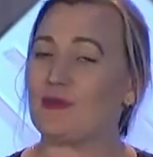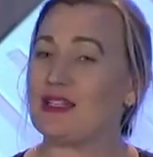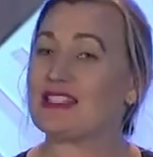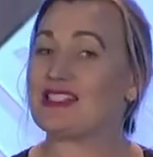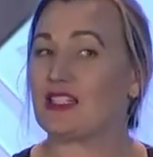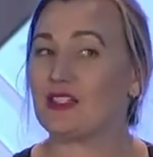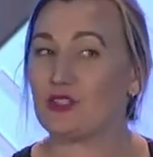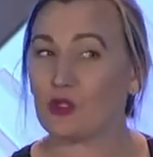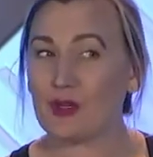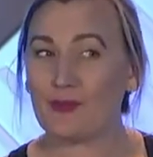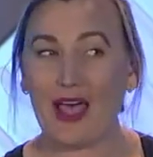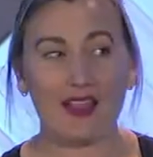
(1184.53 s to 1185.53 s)
Instead of
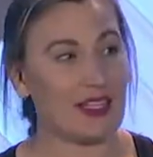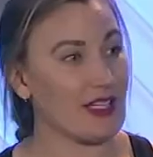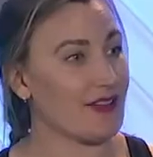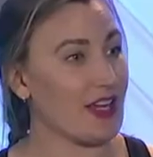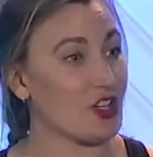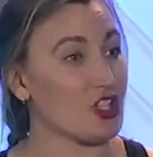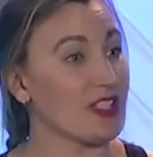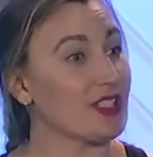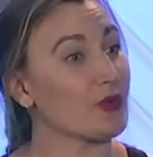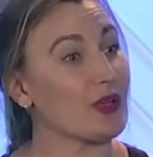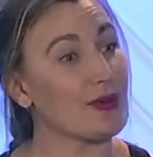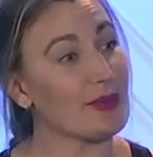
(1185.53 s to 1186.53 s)
doing palliative care, she
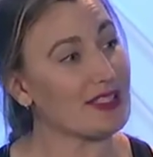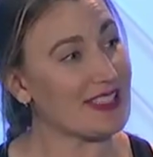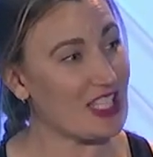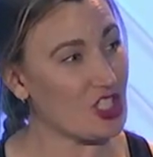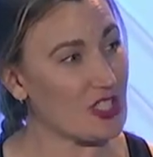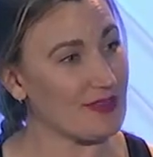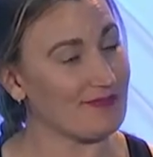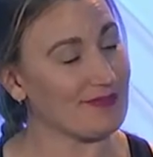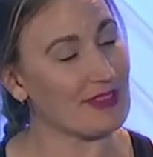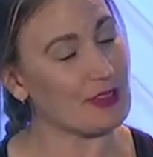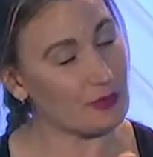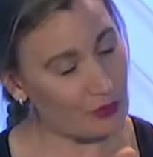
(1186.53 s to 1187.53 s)
did rehabilitation
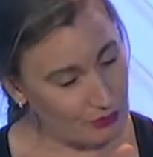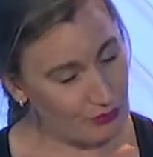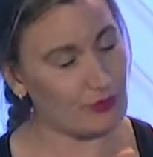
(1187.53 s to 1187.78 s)
and